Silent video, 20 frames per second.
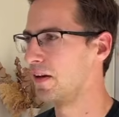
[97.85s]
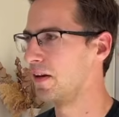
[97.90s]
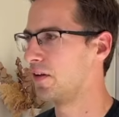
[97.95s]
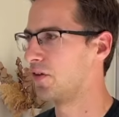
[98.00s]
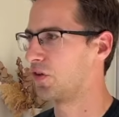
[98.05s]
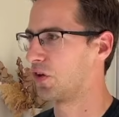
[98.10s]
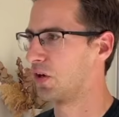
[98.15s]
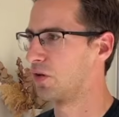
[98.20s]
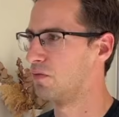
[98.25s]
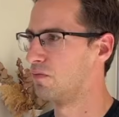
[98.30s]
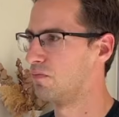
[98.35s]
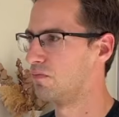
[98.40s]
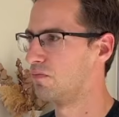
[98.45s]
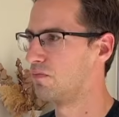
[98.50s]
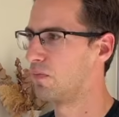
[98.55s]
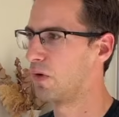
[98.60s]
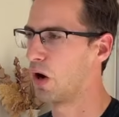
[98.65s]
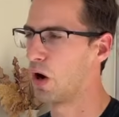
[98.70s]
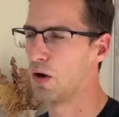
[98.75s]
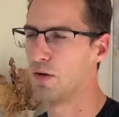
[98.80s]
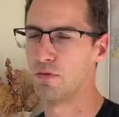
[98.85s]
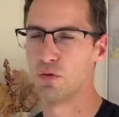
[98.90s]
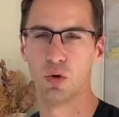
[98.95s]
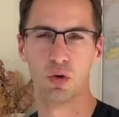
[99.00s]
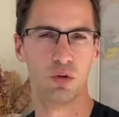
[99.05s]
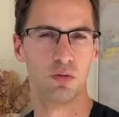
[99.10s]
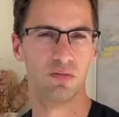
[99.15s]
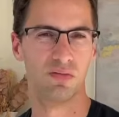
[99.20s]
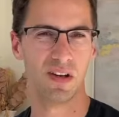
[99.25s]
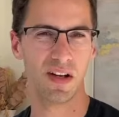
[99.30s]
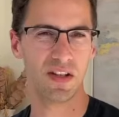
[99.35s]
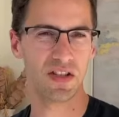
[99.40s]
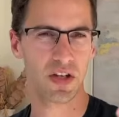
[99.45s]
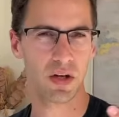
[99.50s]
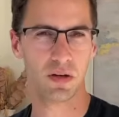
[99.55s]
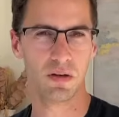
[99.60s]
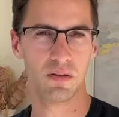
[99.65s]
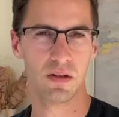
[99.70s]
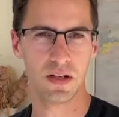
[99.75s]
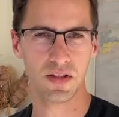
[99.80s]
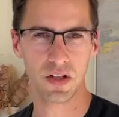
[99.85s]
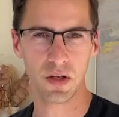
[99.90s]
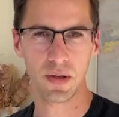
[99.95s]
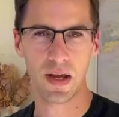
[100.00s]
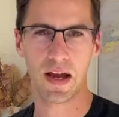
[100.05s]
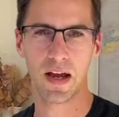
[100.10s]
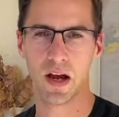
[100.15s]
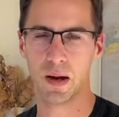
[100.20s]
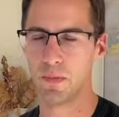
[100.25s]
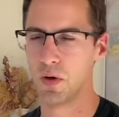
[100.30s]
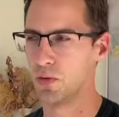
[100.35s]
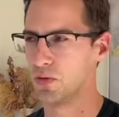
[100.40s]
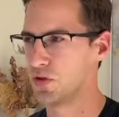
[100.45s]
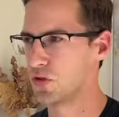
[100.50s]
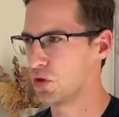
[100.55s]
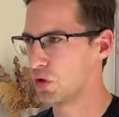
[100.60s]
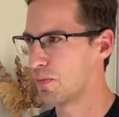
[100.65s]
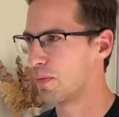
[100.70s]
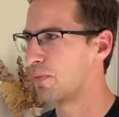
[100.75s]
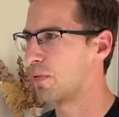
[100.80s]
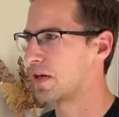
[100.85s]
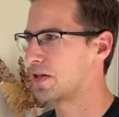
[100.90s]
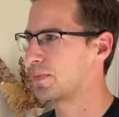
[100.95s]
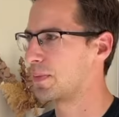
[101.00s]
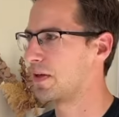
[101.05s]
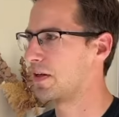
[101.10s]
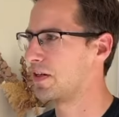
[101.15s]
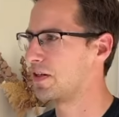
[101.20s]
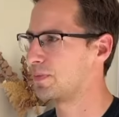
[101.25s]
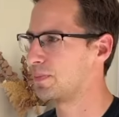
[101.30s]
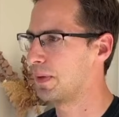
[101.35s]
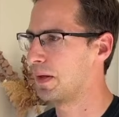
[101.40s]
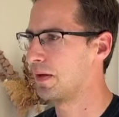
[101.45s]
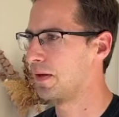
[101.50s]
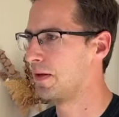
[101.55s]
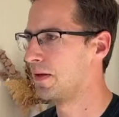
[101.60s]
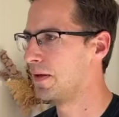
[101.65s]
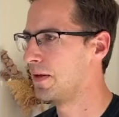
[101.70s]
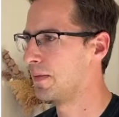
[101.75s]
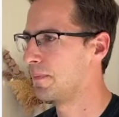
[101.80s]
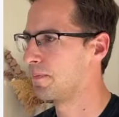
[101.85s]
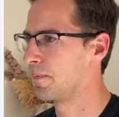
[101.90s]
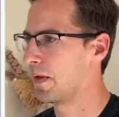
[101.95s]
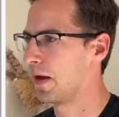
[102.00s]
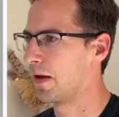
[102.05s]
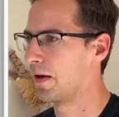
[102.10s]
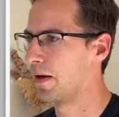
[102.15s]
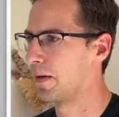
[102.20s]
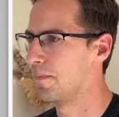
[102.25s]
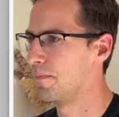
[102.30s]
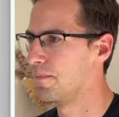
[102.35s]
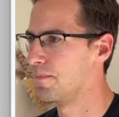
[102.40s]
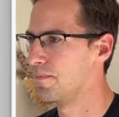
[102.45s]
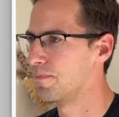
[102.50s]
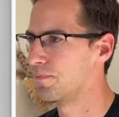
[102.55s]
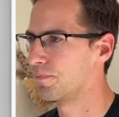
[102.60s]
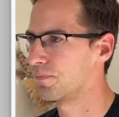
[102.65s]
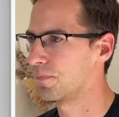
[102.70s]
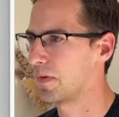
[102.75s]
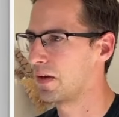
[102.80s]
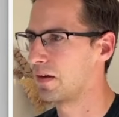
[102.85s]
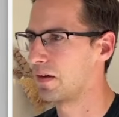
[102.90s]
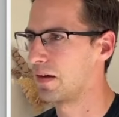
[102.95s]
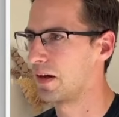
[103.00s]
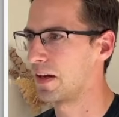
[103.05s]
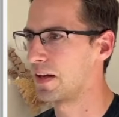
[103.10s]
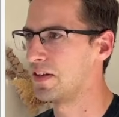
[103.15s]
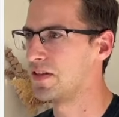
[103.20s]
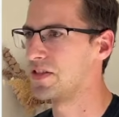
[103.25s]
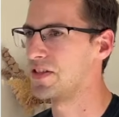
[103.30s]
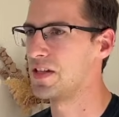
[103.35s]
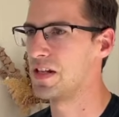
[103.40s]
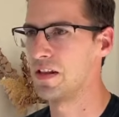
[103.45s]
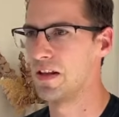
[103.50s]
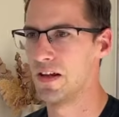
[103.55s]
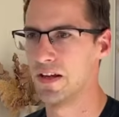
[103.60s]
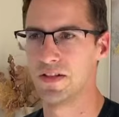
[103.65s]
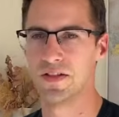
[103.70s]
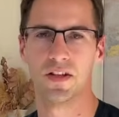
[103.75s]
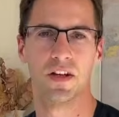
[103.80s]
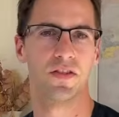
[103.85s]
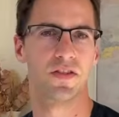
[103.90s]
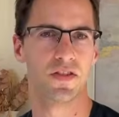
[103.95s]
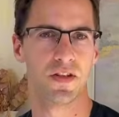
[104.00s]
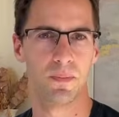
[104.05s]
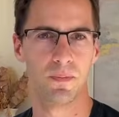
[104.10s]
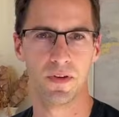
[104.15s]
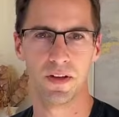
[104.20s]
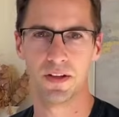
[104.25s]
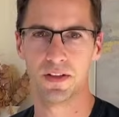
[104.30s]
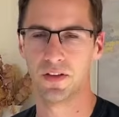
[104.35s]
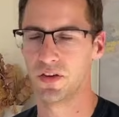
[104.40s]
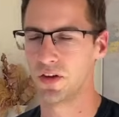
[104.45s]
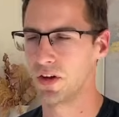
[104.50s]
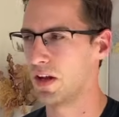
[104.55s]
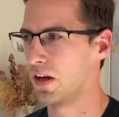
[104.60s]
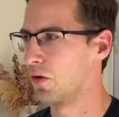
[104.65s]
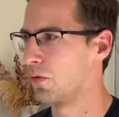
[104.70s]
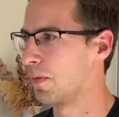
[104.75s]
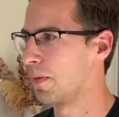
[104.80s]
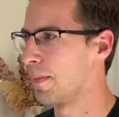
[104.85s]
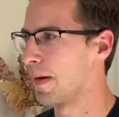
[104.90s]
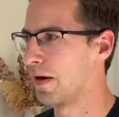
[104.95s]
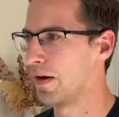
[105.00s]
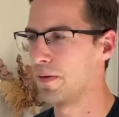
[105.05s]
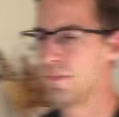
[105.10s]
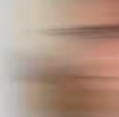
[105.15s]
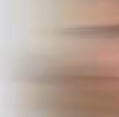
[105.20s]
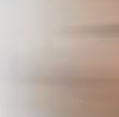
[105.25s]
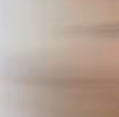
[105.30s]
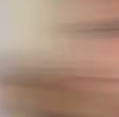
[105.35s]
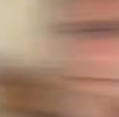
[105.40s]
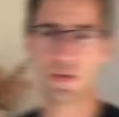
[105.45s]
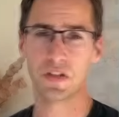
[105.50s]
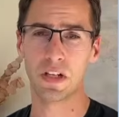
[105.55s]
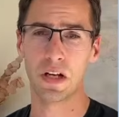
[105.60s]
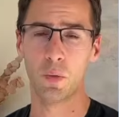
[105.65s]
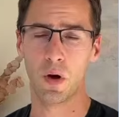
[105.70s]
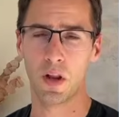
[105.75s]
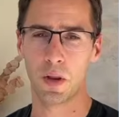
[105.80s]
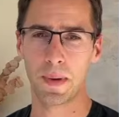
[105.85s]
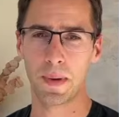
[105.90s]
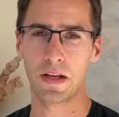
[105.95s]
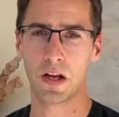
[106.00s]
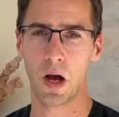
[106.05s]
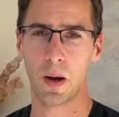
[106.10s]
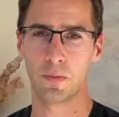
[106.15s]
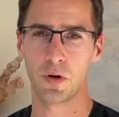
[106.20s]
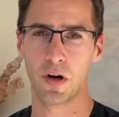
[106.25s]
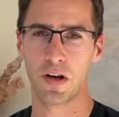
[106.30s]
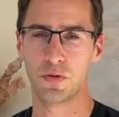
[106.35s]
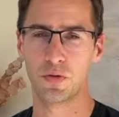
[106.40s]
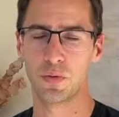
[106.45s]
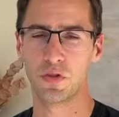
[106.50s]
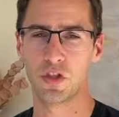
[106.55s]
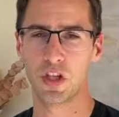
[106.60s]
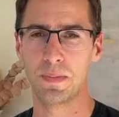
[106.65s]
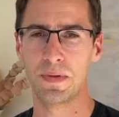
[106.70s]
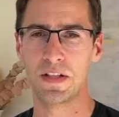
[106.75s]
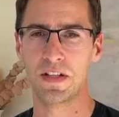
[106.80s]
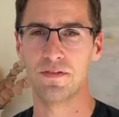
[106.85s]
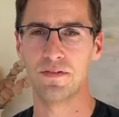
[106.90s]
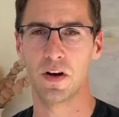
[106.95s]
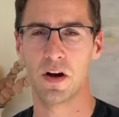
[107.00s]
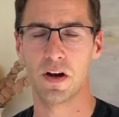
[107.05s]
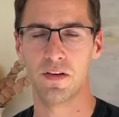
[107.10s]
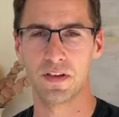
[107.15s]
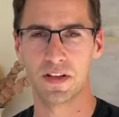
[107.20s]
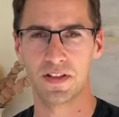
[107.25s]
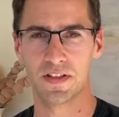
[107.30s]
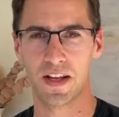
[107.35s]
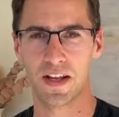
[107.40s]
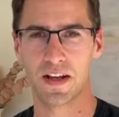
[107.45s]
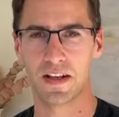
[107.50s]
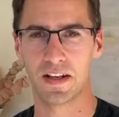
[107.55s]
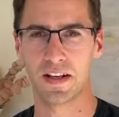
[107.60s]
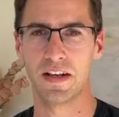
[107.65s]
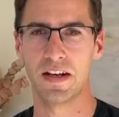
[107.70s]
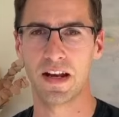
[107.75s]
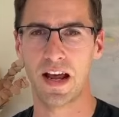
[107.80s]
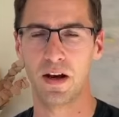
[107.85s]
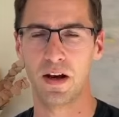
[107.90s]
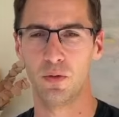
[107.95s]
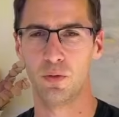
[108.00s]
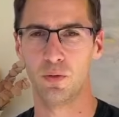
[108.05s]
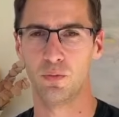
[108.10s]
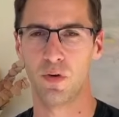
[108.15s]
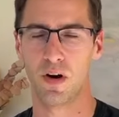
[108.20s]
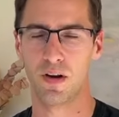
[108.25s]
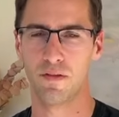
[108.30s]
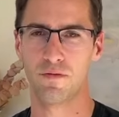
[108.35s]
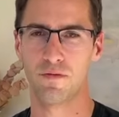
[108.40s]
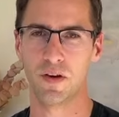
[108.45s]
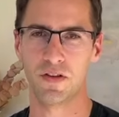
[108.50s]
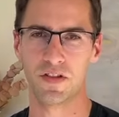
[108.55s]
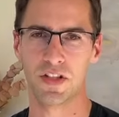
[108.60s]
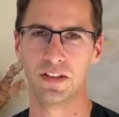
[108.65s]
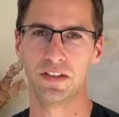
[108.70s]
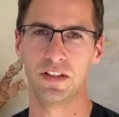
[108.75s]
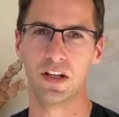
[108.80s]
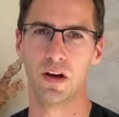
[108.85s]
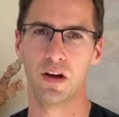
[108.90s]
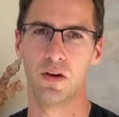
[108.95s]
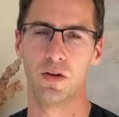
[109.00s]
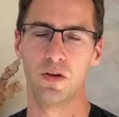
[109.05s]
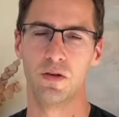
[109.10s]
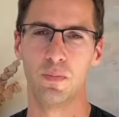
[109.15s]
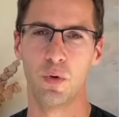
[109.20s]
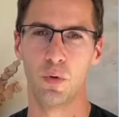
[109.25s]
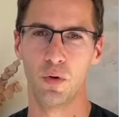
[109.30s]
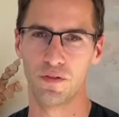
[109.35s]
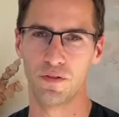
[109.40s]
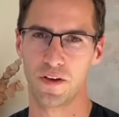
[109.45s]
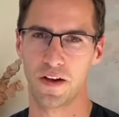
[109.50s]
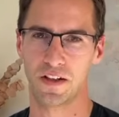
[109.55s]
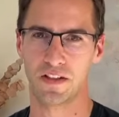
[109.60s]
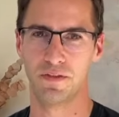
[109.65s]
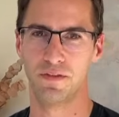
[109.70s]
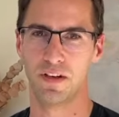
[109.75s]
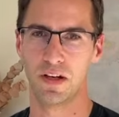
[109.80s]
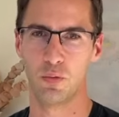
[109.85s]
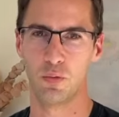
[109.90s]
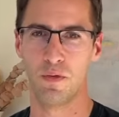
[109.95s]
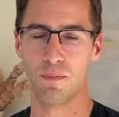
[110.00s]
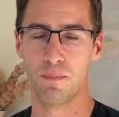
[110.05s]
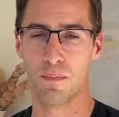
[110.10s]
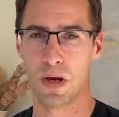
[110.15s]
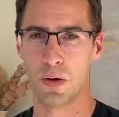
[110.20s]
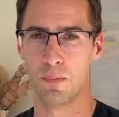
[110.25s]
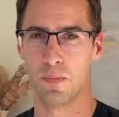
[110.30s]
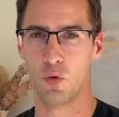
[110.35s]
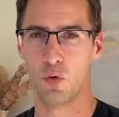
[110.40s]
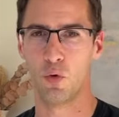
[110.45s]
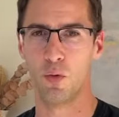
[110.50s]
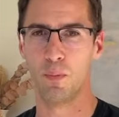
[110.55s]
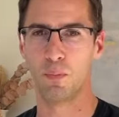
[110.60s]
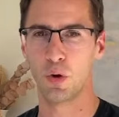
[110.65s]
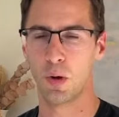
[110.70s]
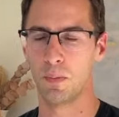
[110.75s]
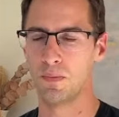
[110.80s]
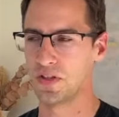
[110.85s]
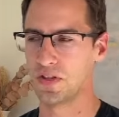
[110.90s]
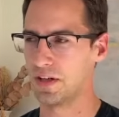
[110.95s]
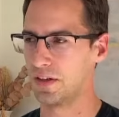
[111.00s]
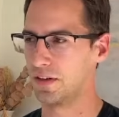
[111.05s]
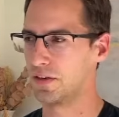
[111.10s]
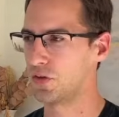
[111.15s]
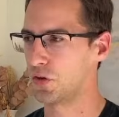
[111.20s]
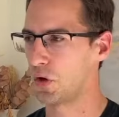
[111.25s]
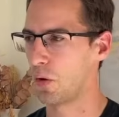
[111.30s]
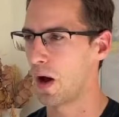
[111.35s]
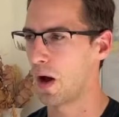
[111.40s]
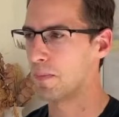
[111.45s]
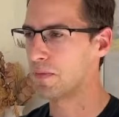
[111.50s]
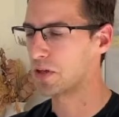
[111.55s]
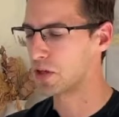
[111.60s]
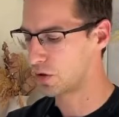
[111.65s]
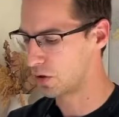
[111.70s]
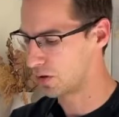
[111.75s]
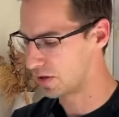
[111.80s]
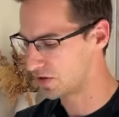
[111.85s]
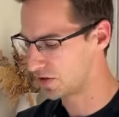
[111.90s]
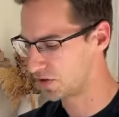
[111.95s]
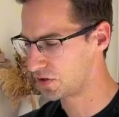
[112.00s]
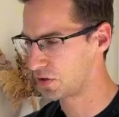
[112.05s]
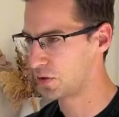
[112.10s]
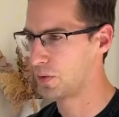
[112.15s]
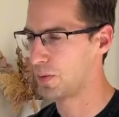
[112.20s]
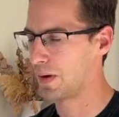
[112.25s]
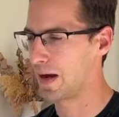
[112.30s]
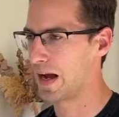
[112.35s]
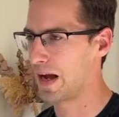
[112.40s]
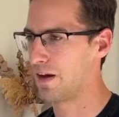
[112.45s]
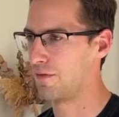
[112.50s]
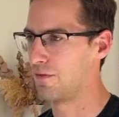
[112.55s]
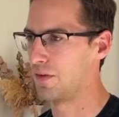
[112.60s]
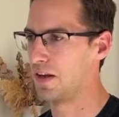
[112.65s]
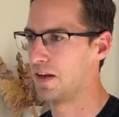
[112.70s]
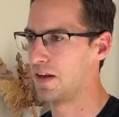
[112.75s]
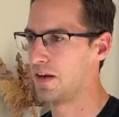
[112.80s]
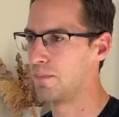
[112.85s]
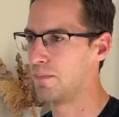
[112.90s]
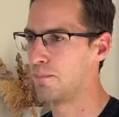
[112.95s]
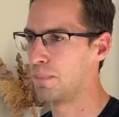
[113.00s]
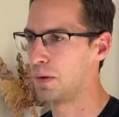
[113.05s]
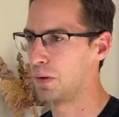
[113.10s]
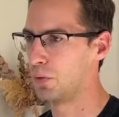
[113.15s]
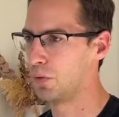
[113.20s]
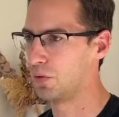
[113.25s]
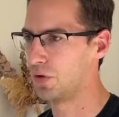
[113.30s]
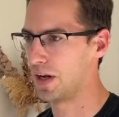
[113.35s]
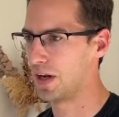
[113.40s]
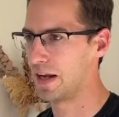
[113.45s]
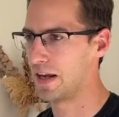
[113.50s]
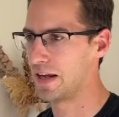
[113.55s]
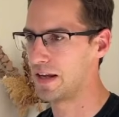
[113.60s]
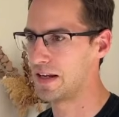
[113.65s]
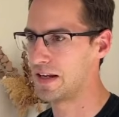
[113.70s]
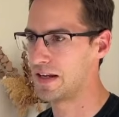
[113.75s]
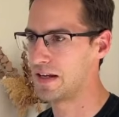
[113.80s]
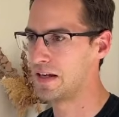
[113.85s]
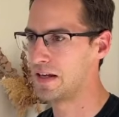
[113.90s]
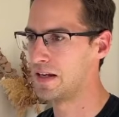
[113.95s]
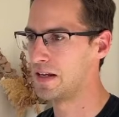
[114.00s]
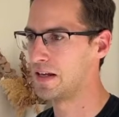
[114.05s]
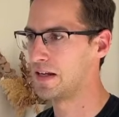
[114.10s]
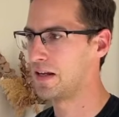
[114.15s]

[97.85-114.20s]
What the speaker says: So overall, it's okay. I'm not super impressed by this, but I can see that it's done some things a little bit better. Supposedly one of the big upgrades with GPT-5 is that it can now write front-end code more effectively with minimal prompting. So I'm curious to have it build a